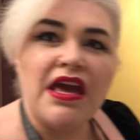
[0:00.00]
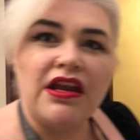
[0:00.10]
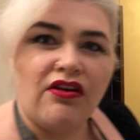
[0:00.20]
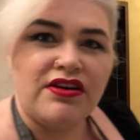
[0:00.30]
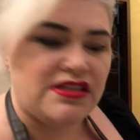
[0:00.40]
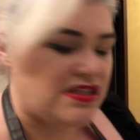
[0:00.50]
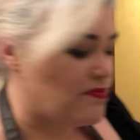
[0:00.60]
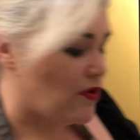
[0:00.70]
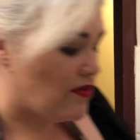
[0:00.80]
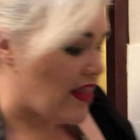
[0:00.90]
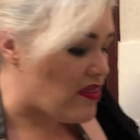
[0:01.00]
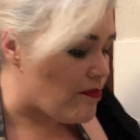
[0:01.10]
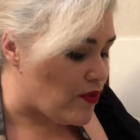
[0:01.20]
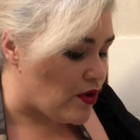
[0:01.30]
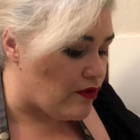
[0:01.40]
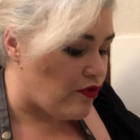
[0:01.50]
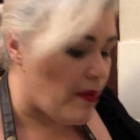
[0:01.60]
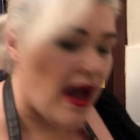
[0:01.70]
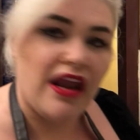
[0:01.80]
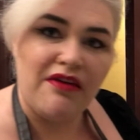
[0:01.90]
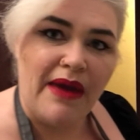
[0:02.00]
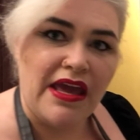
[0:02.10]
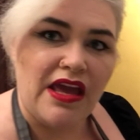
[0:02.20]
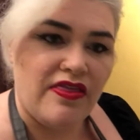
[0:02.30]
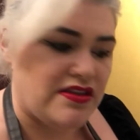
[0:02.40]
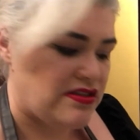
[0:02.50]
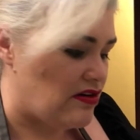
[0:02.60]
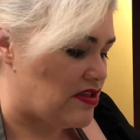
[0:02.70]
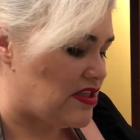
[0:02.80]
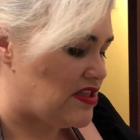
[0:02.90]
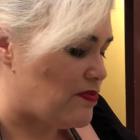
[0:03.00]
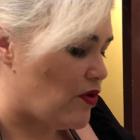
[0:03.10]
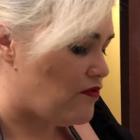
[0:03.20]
it nice and smooth. Now the beautiful part of making this nice and smooth